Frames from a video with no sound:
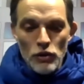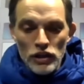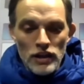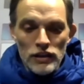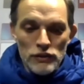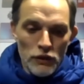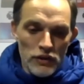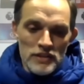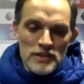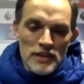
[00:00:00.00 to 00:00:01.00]
work hard
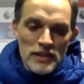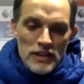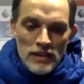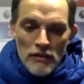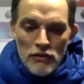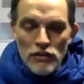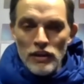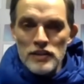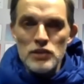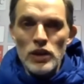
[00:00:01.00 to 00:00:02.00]
for this, and
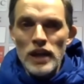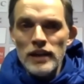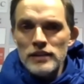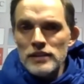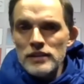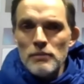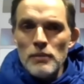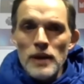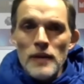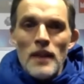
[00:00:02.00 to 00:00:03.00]
everything is okay. And
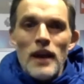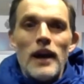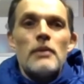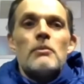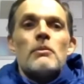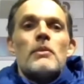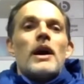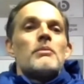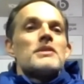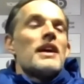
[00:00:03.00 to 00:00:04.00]

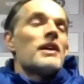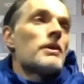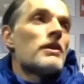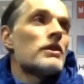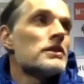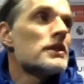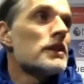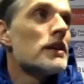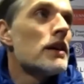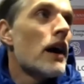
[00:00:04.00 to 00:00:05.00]
I'm sad because
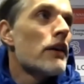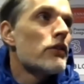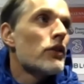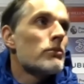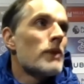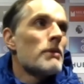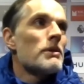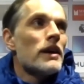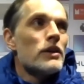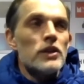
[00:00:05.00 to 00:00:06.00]
I thought
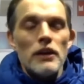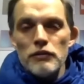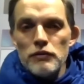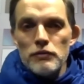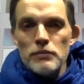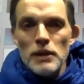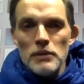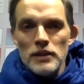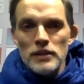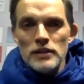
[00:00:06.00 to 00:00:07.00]
maybe they could have
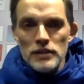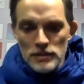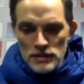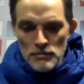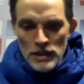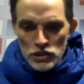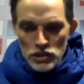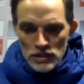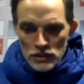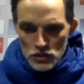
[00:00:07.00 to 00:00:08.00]
the
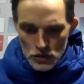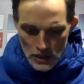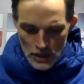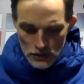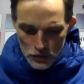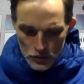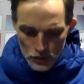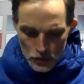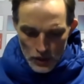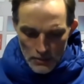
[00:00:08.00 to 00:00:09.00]
magic touch today
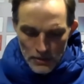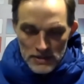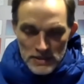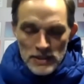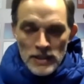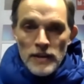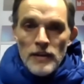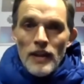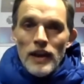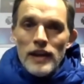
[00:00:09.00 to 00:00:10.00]
to help us
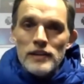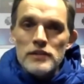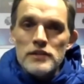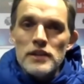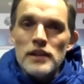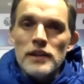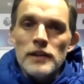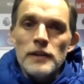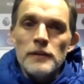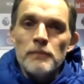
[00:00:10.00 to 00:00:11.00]
and
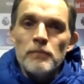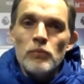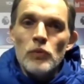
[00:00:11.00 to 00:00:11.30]
to